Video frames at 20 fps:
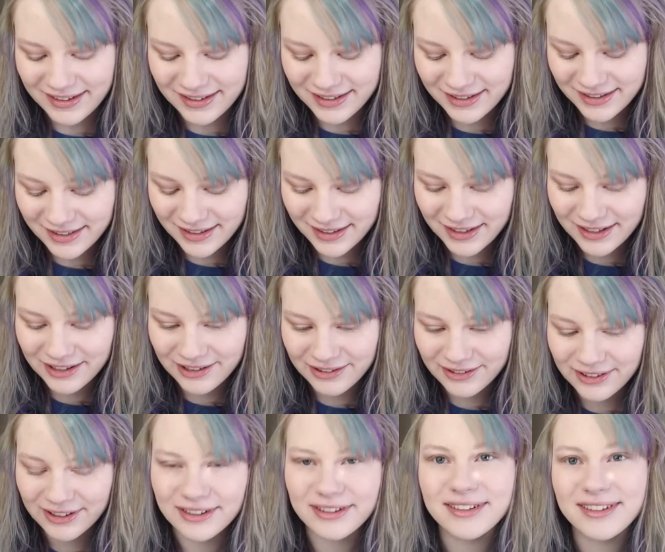it's just the
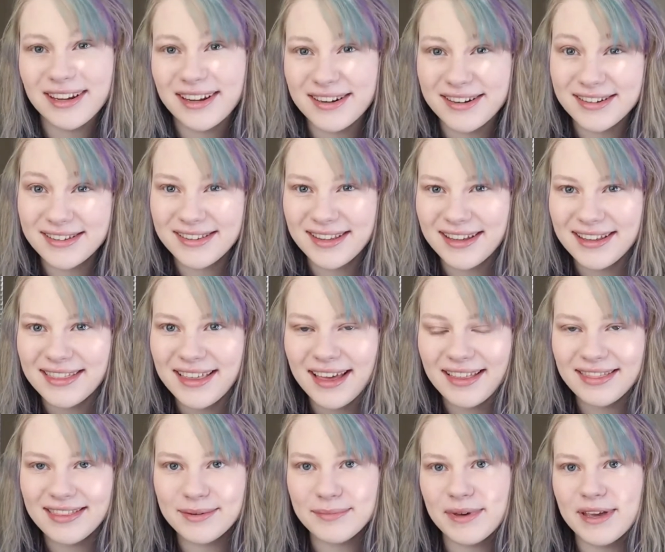cute little touches like
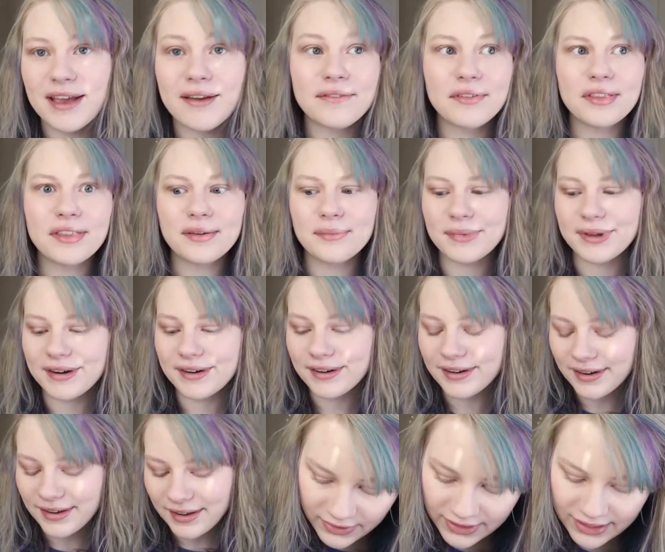that that make everything
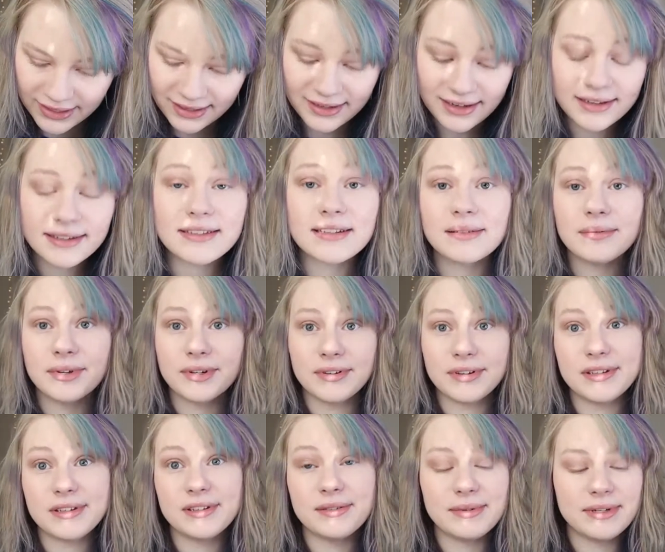better. Okay, next I'm
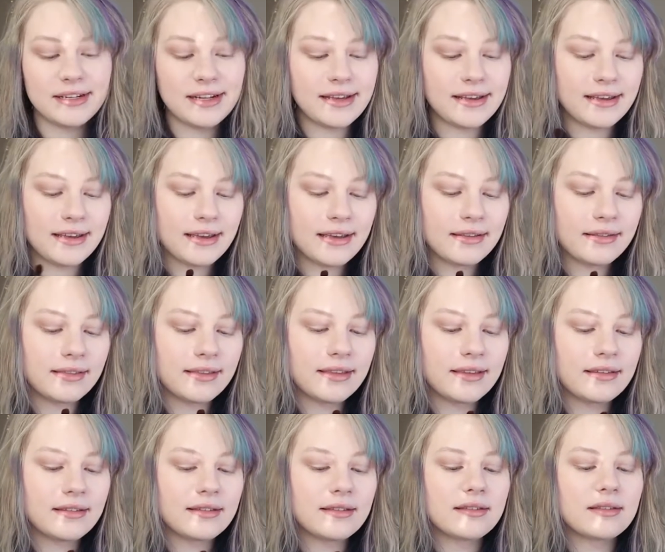going to be taking
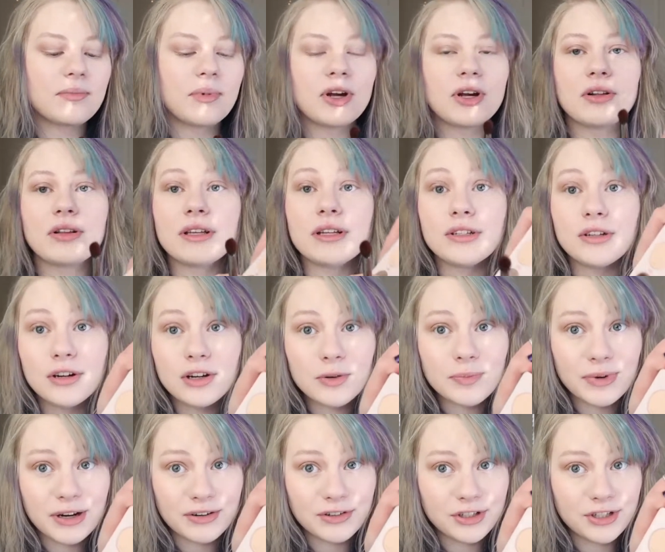this sparkly
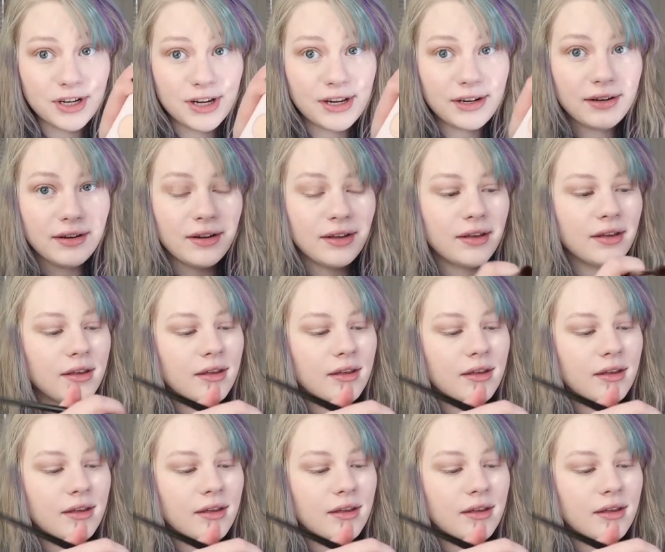dark brown shade,